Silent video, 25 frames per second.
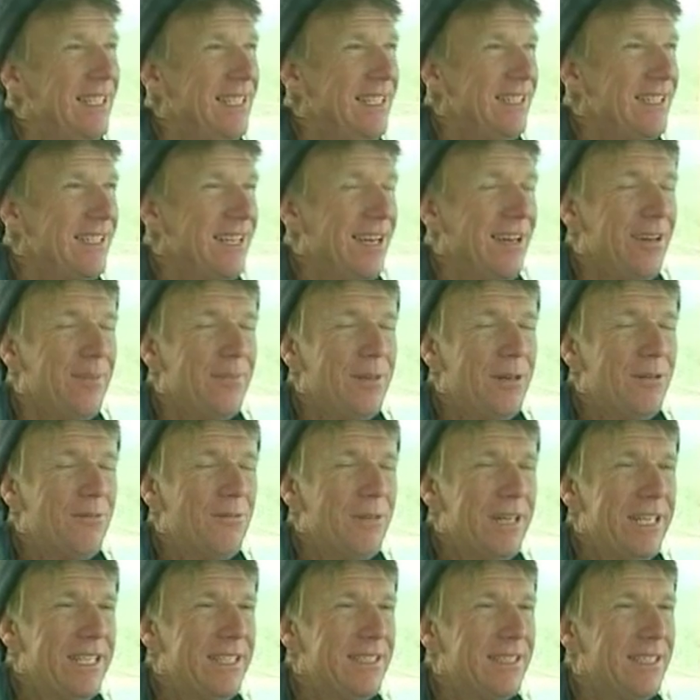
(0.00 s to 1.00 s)
knees go a
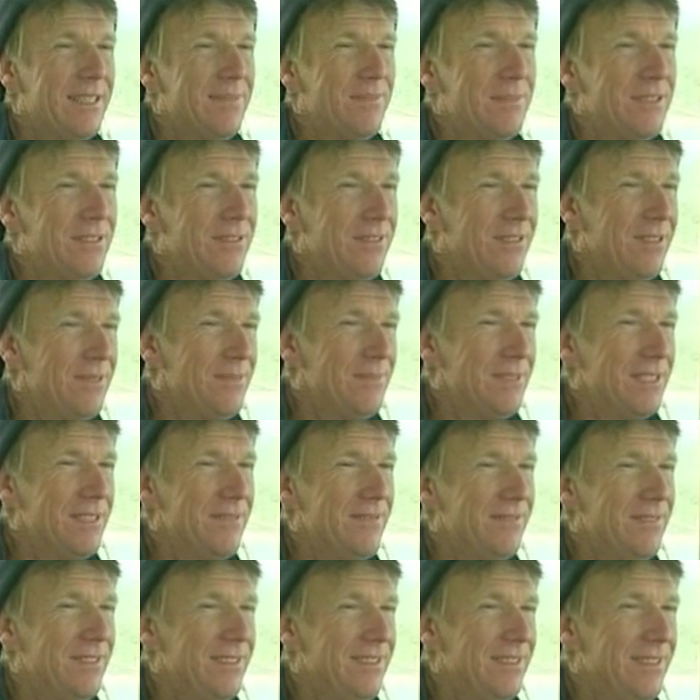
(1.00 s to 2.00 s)
bit weak sometimes
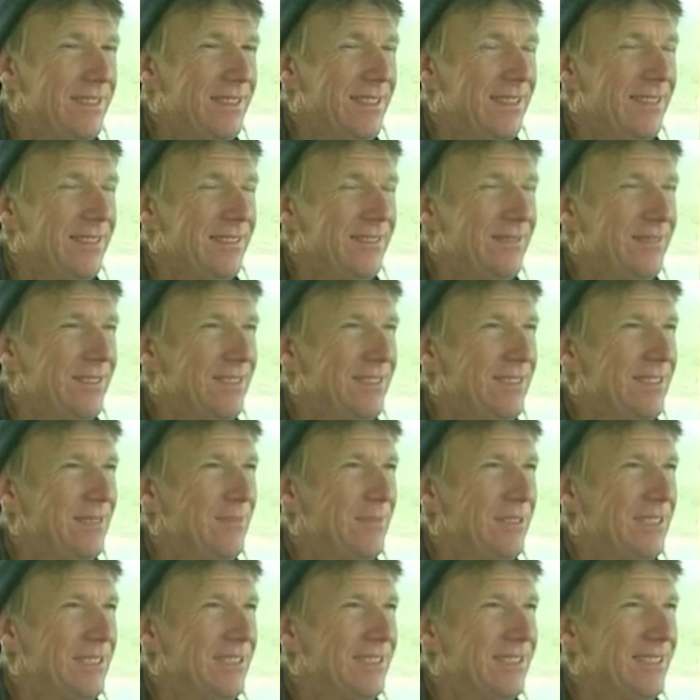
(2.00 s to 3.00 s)
if you know if
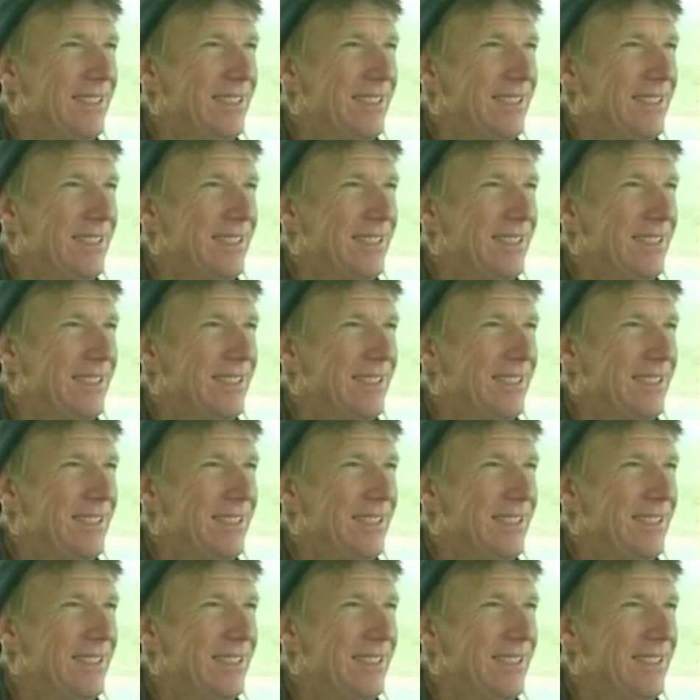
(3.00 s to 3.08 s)
it's a bit